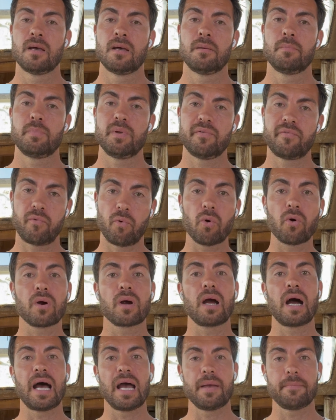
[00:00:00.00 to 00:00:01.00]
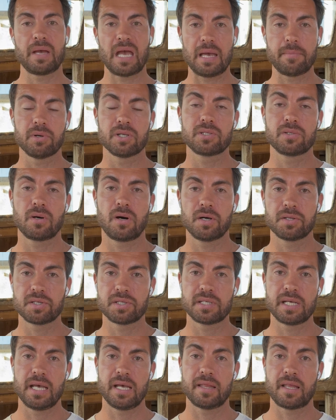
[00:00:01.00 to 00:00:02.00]
before I'm able to
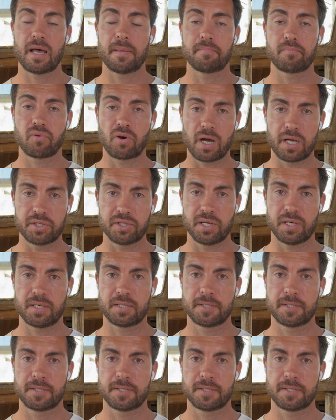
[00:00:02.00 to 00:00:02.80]
undertake that project.